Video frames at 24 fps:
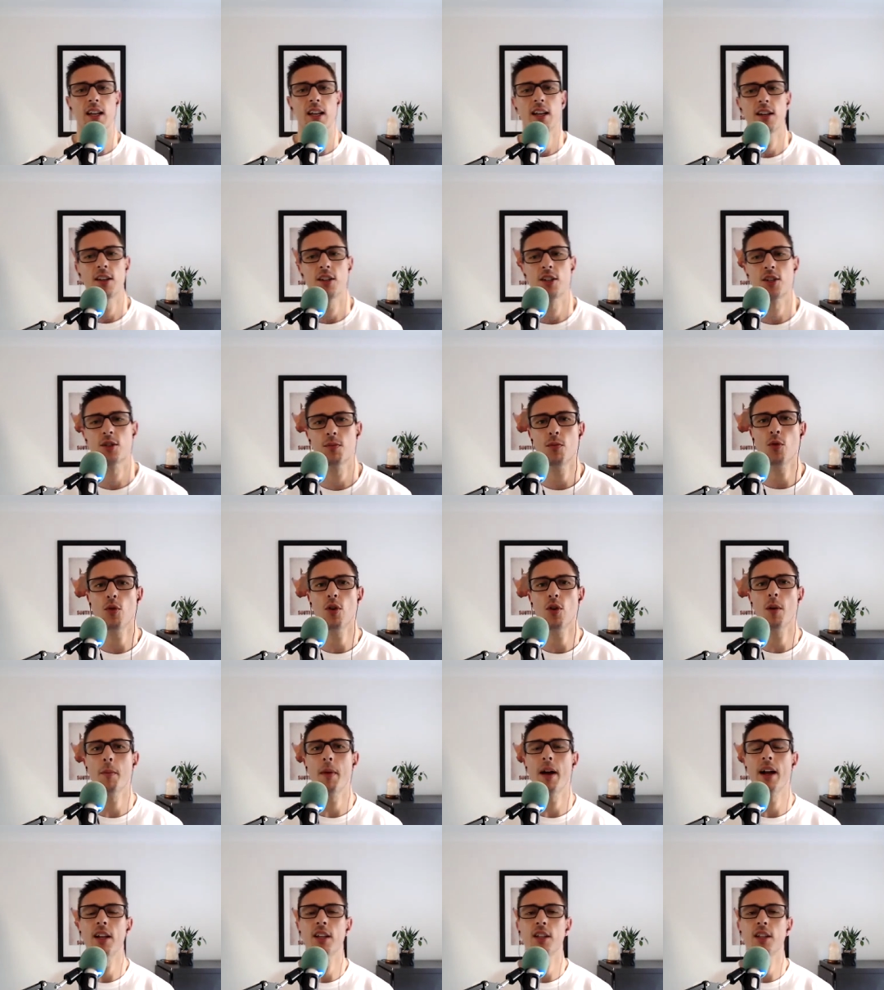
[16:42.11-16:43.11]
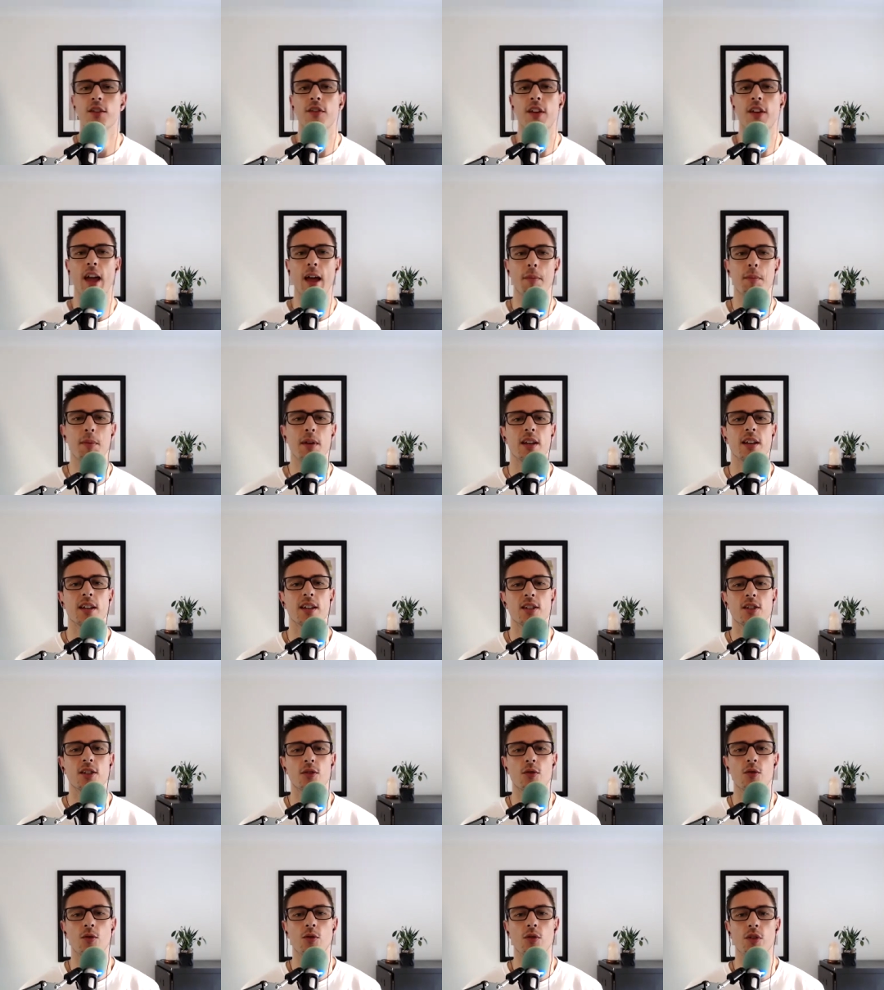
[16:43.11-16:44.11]
small amounts of happiness
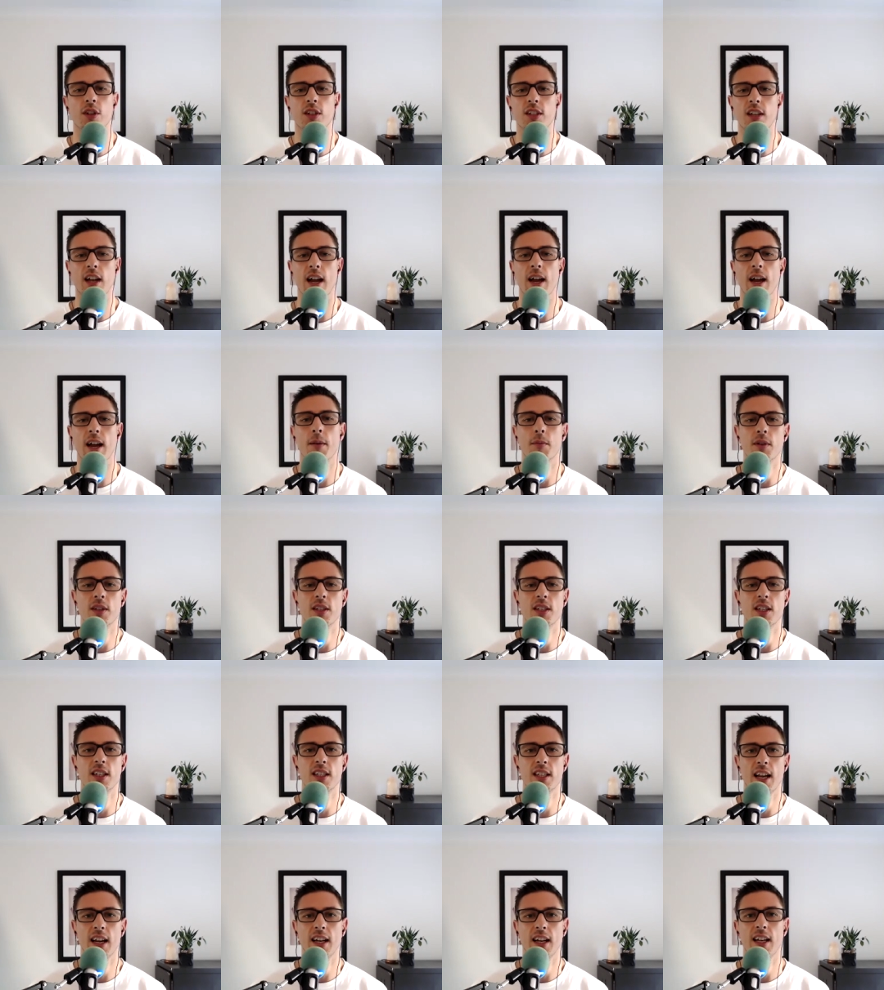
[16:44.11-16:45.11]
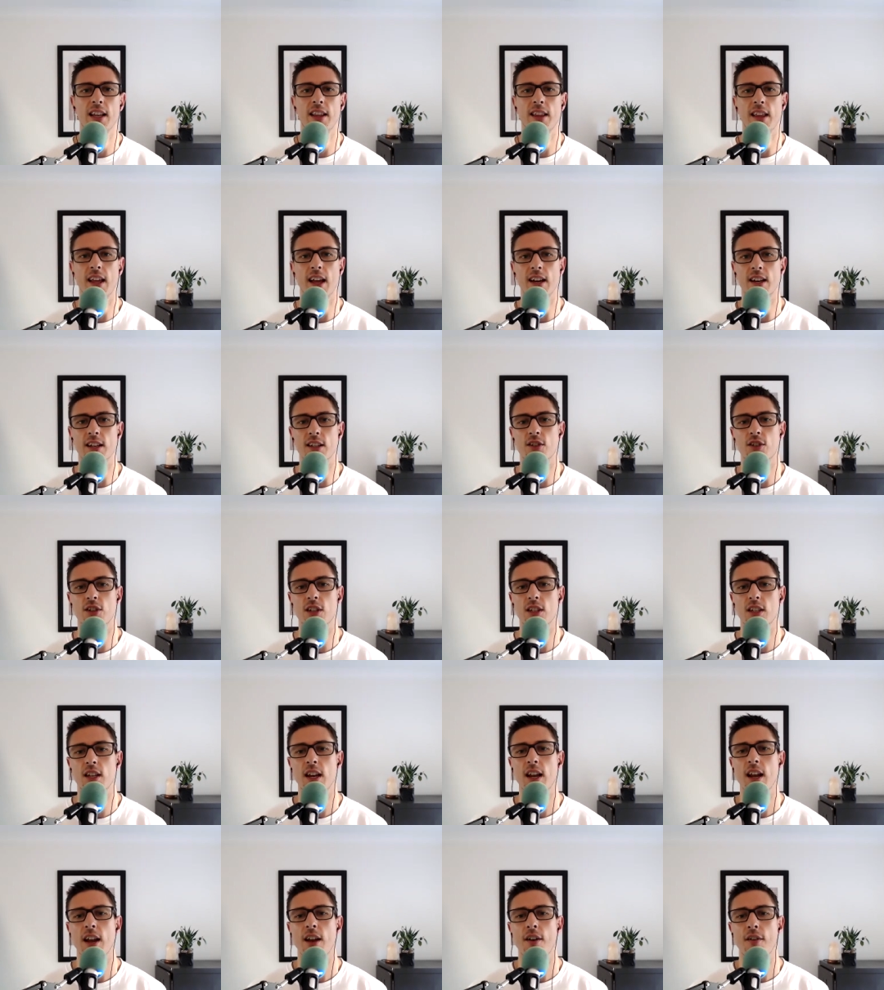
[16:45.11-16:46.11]
all the time is exactly that it's just
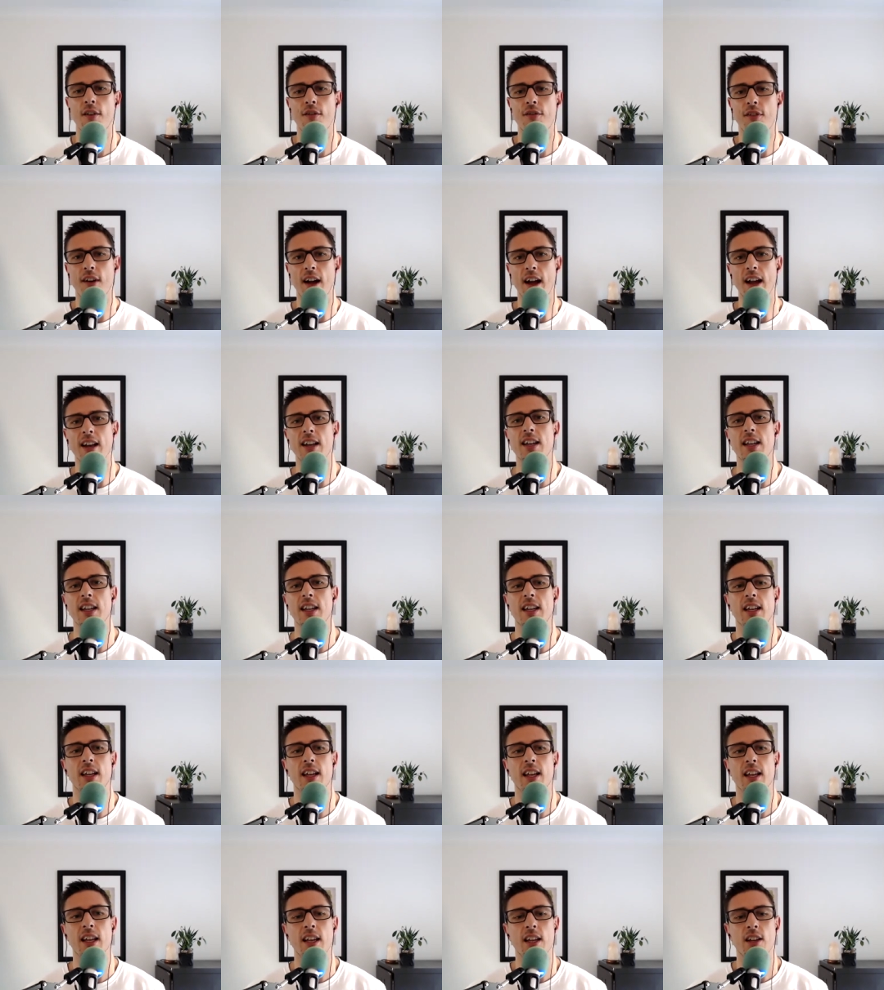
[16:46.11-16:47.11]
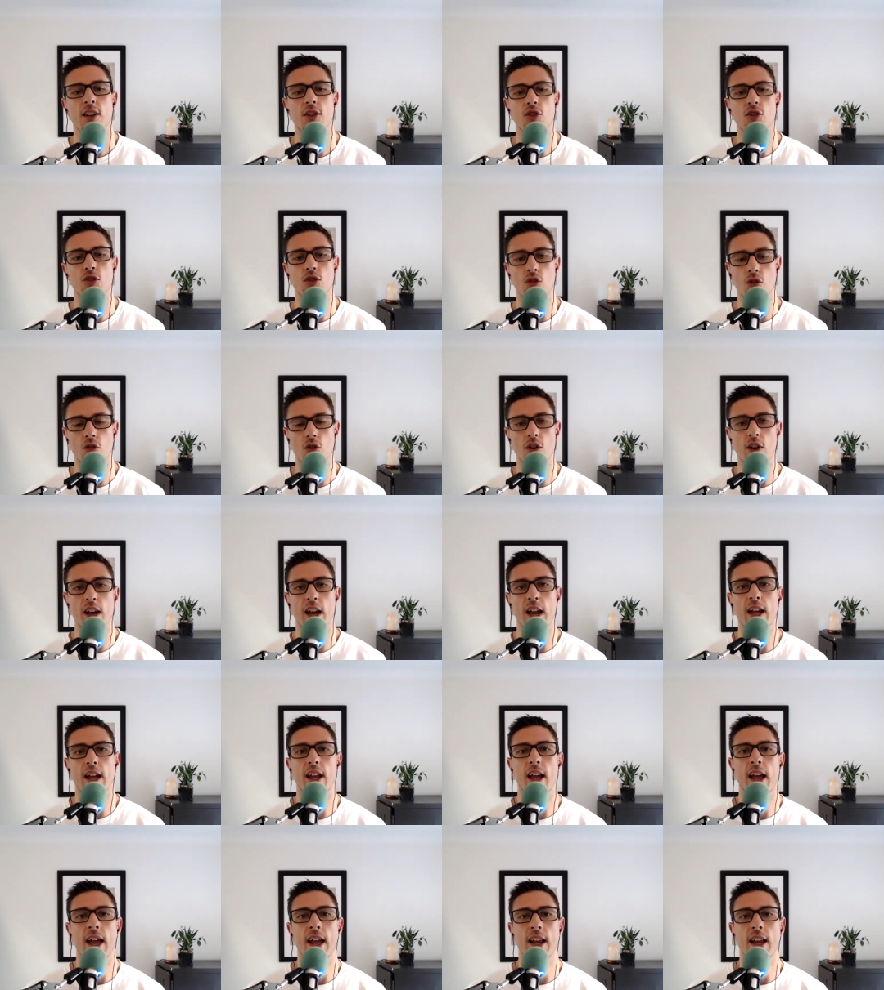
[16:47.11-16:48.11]
finding joy
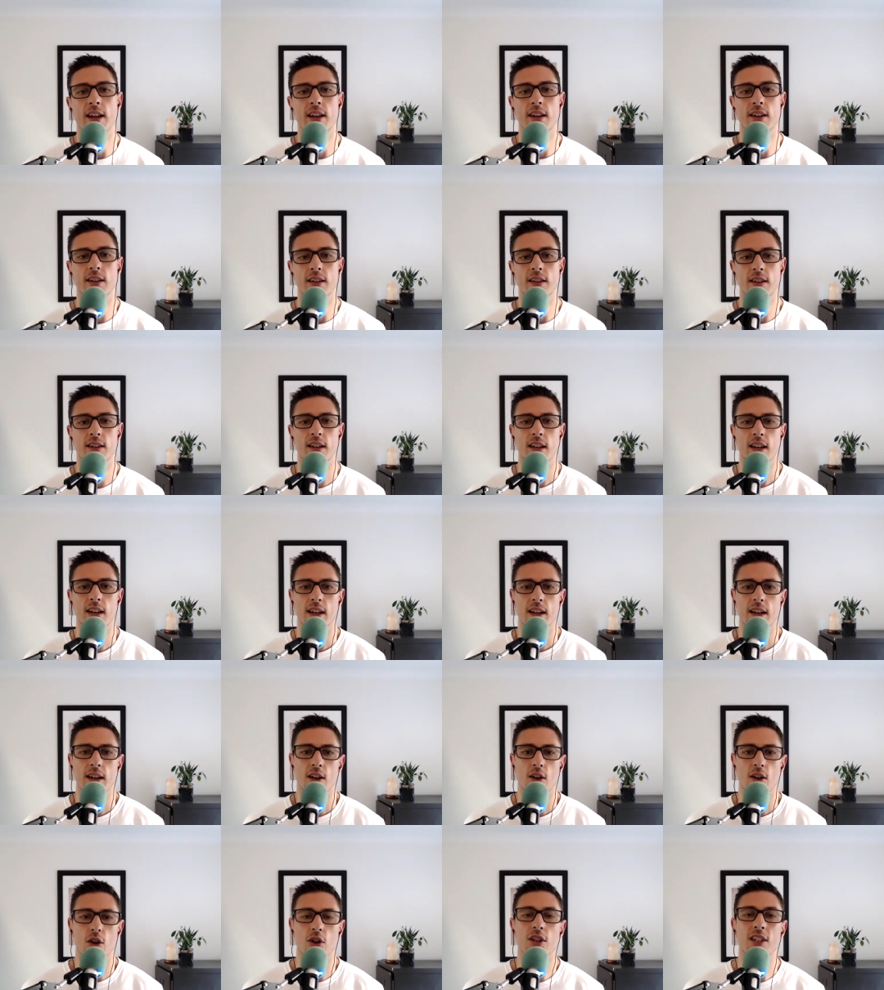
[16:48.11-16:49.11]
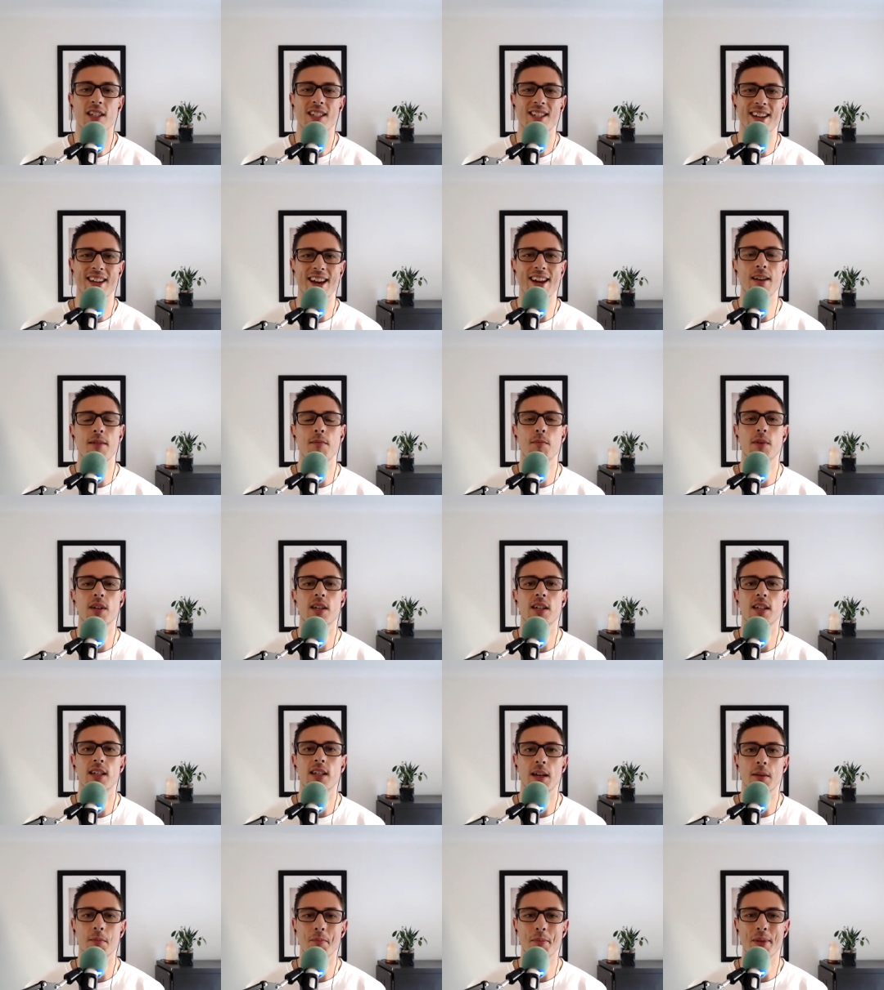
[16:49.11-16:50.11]
and contentment
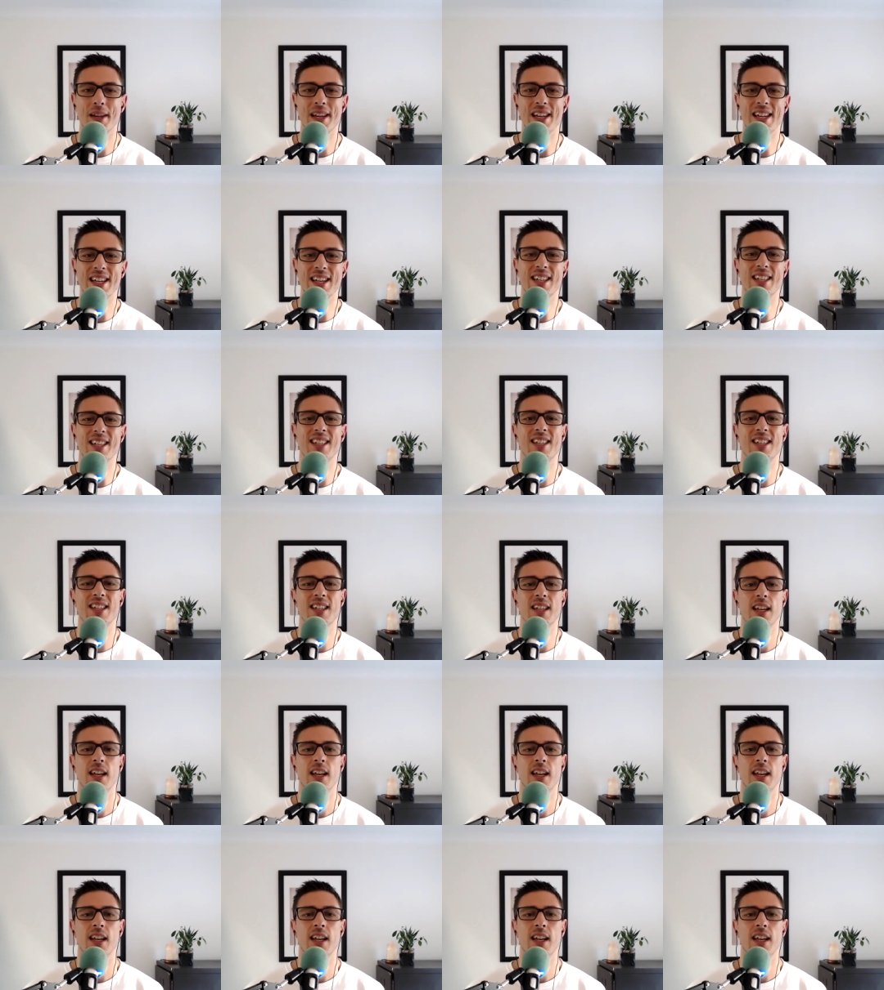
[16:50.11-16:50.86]
and peace